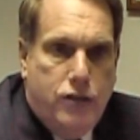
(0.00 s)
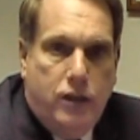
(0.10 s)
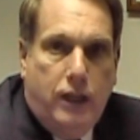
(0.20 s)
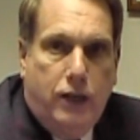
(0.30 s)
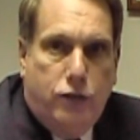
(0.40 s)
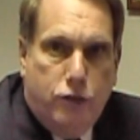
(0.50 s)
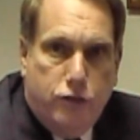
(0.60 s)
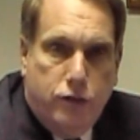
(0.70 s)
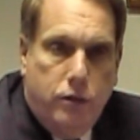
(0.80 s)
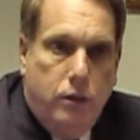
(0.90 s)
as an
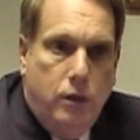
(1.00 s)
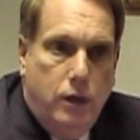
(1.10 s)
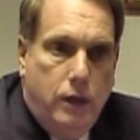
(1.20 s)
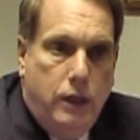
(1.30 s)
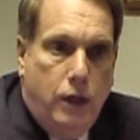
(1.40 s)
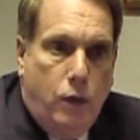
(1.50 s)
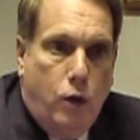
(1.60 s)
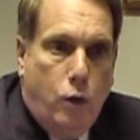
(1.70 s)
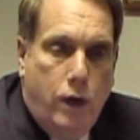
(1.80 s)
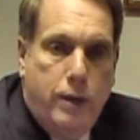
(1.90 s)
electrician, there
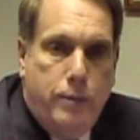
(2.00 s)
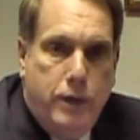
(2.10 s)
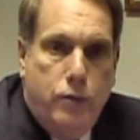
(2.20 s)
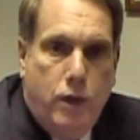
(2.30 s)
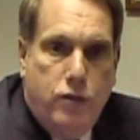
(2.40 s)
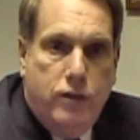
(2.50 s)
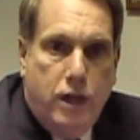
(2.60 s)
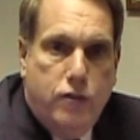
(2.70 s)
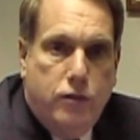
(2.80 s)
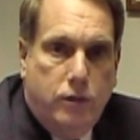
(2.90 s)
are going to be
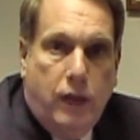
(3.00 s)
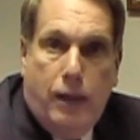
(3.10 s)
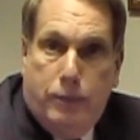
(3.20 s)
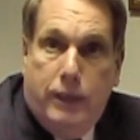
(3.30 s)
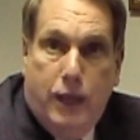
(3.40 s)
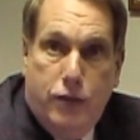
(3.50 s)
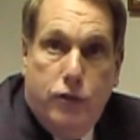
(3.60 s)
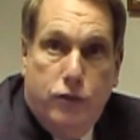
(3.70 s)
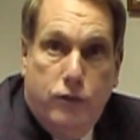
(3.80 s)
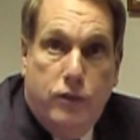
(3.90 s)
residential
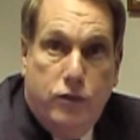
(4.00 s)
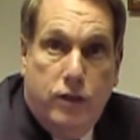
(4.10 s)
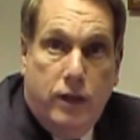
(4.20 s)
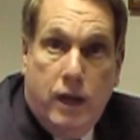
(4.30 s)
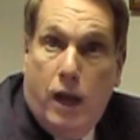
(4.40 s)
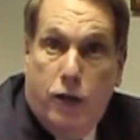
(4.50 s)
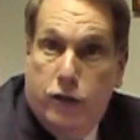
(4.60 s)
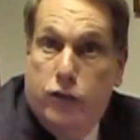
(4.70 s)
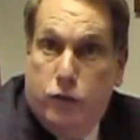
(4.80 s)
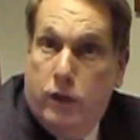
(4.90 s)
applications of this
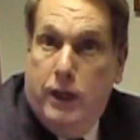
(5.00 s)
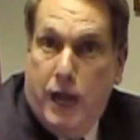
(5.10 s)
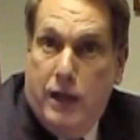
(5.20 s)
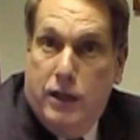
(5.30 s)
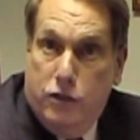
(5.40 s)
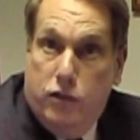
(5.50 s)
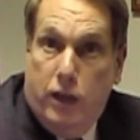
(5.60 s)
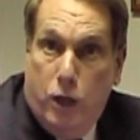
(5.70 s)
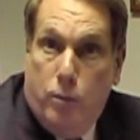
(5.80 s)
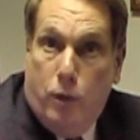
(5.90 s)
technology. Certainly not to the
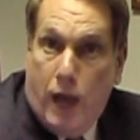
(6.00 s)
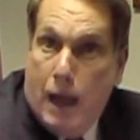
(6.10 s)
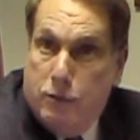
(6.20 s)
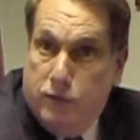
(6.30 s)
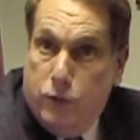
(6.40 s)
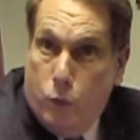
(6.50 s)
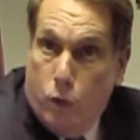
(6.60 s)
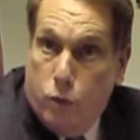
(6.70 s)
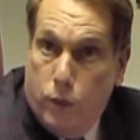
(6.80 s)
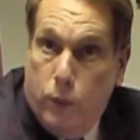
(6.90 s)
scale, perhaps, of a
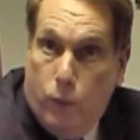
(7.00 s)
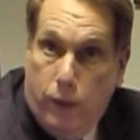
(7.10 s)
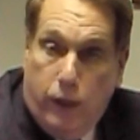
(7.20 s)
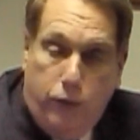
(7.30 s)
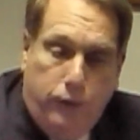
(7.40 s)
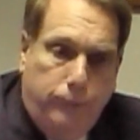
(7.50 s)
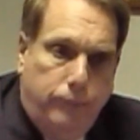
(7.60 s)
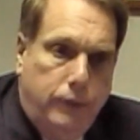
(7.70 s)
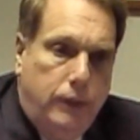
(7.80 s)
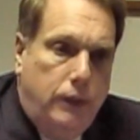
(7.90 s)
Northwind 100,
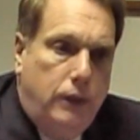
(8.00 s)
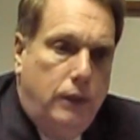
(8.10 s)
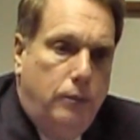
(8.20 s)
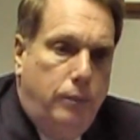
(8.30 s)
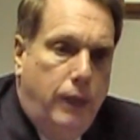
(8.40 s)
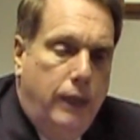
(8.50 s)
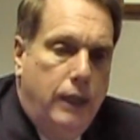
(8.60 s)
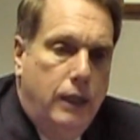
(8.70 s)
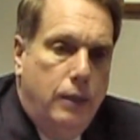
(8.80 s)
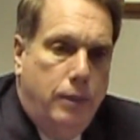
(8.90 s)

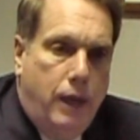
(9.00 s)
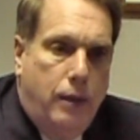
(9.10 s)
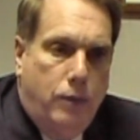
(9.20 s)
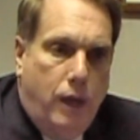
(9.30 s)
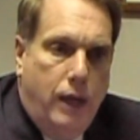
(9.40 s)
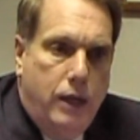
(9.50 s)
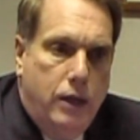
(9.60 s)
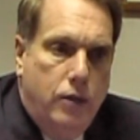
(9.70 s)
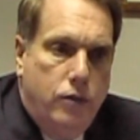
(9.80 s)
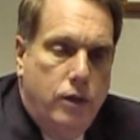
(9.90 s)
but the bottom line
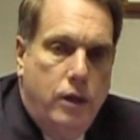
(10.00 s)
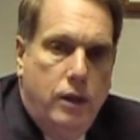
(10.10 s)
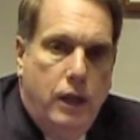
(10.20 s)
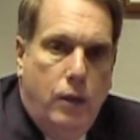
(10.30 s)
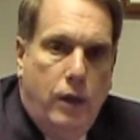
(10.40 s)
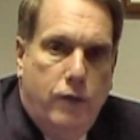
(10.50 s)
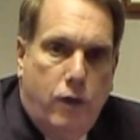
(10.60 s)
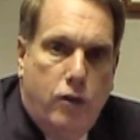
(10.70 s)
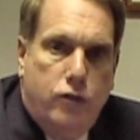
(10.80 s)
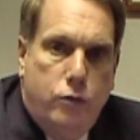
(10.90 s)
is that
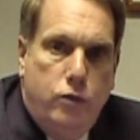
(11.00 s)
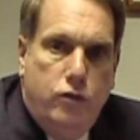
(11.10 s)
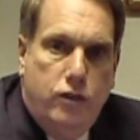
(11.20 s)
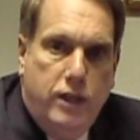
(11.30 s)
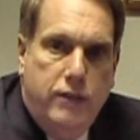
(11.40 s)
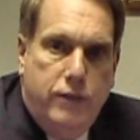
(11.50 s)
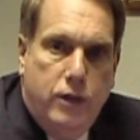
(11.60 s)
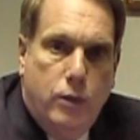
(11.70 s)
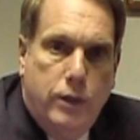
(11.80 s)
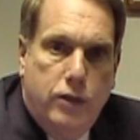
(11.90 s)
if our students leave
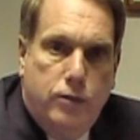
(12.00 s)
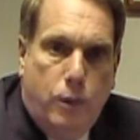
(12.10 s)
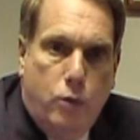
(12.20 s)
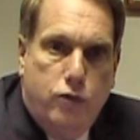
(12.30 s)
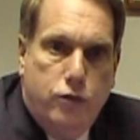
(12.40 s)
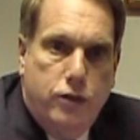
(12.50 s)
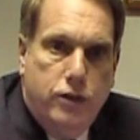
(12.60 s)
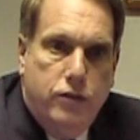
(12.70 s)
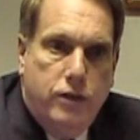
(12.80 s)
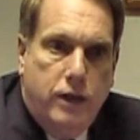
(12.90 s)
here with exposure
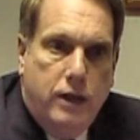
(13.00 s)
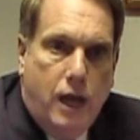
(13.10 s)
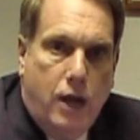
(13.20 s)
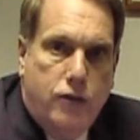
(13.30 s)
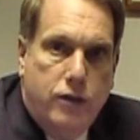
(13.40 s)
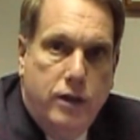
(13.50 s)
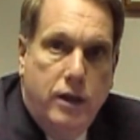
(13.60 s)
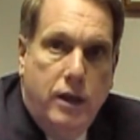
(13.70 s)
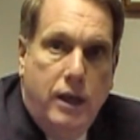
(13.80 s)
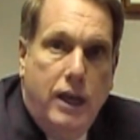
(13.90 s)
to this technology,
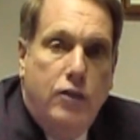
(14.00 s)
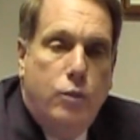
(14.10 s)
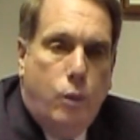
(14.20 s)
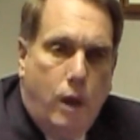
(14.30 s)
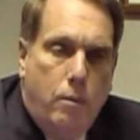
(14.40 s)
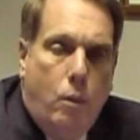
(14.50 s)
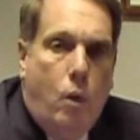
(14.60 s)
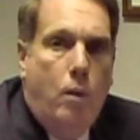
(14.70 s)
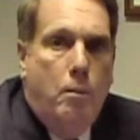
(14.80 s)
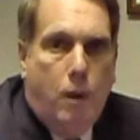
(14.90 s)
it's one
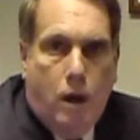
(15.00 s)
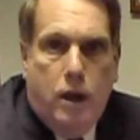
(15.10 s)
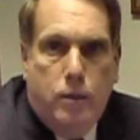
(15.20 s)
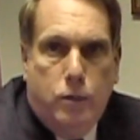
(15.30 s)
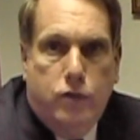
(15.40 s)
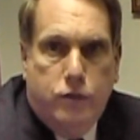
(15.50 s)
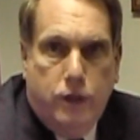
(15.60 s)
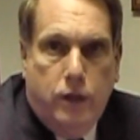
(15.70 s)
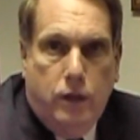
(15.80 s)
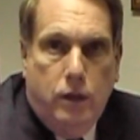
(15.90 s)
more marketable
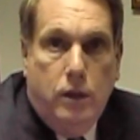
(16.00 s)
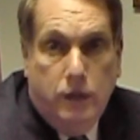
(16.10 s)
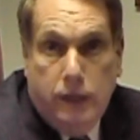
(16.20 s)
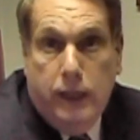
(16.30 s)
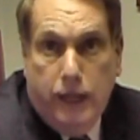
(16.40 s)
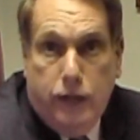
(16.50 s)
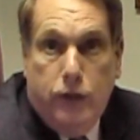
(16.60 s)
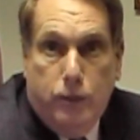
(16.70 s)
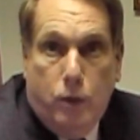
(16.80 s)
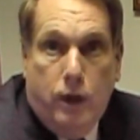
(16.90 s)
skill that they
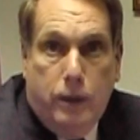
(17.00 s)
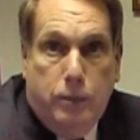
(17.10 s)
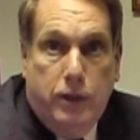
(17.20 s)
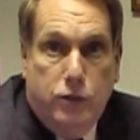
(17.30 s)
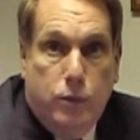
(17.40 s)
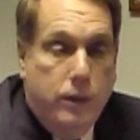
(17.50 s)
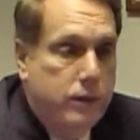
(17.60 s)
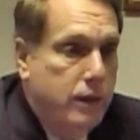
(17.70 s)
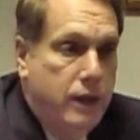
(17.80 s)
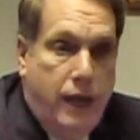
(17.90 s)
enter the marketplace
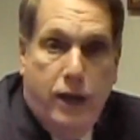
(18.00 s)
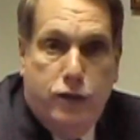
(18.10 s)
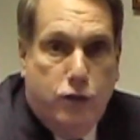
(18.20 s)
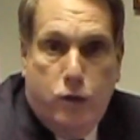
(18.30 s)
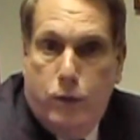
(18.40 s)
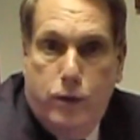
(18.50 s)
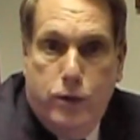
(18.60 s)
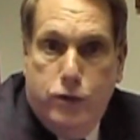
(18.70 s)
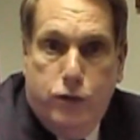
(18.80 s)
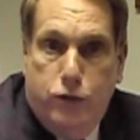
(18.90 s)
with. And as a
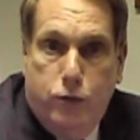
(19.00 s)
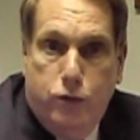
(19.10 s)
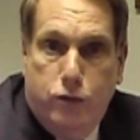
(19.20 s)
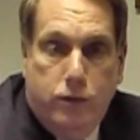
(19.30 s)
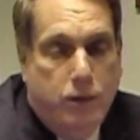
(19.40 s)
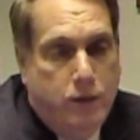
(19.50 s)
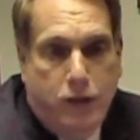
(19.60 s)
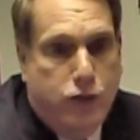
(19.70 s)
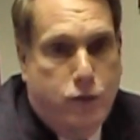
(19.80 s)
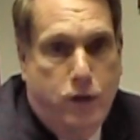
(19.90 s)
career institution,
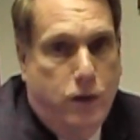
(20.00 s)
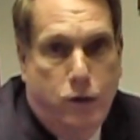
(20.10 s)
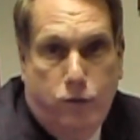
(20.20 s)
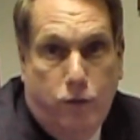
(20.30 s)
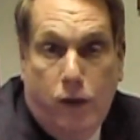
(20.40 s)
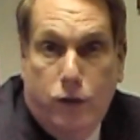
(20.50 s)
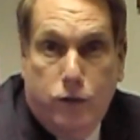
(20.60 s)
that's critical for